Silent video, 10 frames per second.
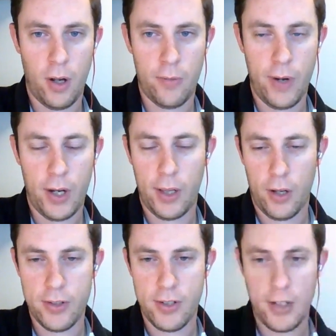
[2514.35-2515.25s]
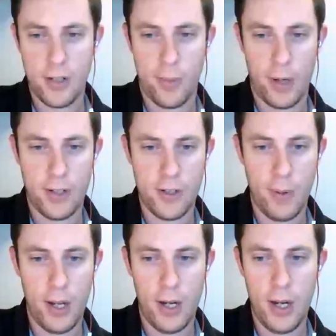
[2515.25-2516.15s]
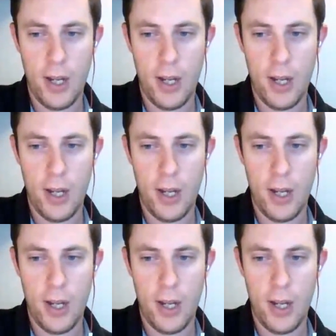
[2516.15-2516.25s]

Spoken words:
frankly all sites to participate in.